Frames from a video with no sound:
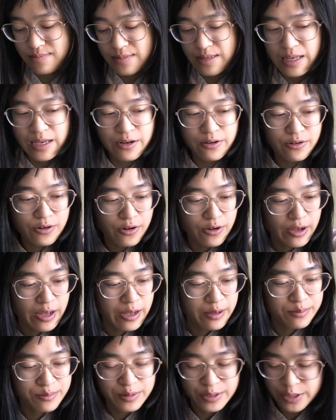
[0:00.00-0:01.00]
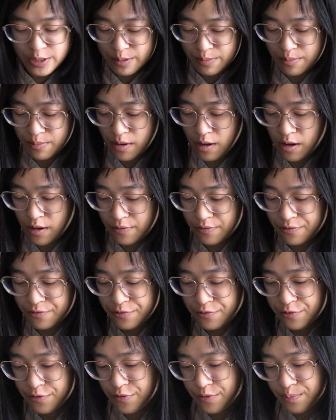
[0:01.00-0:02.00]
I don't know how much I'm off
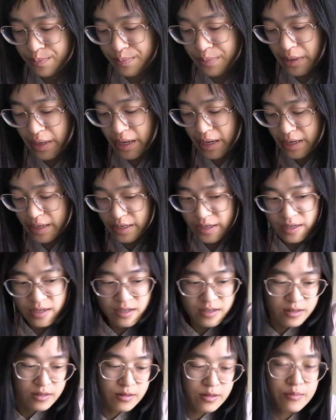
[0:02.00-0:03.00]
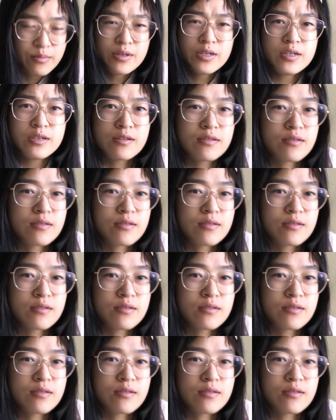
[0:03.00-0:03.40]
by. Let me.